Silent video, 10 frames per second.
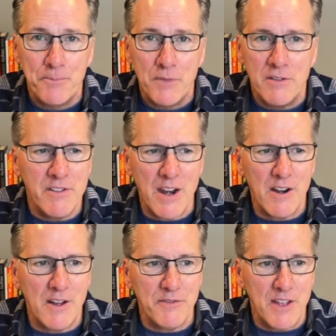It's not
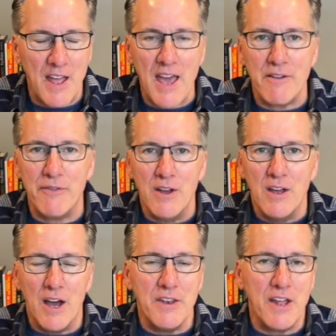enough to have
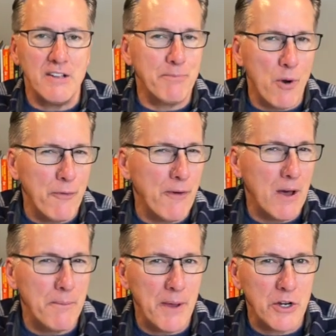a nice
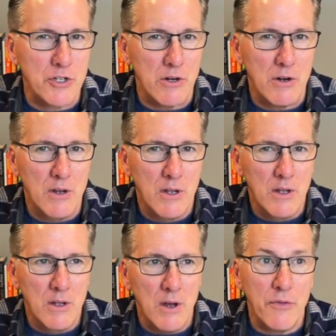profile picture,
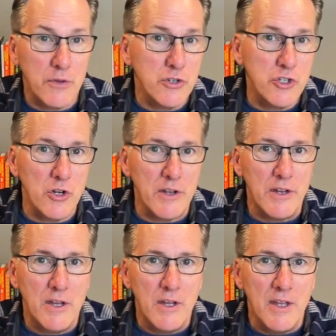although you should.
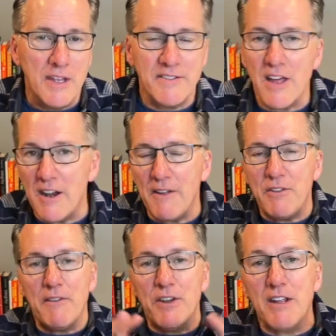It's not enough
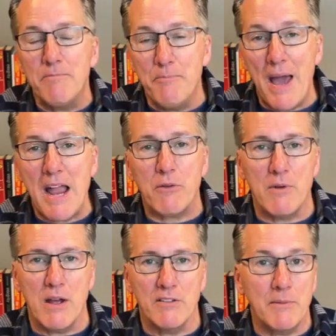to have a nice
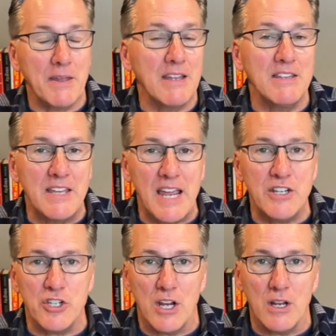background, something
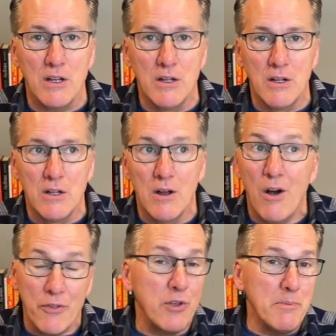engaging,
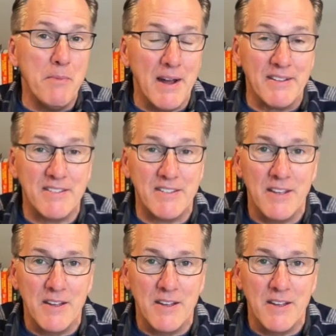although you must.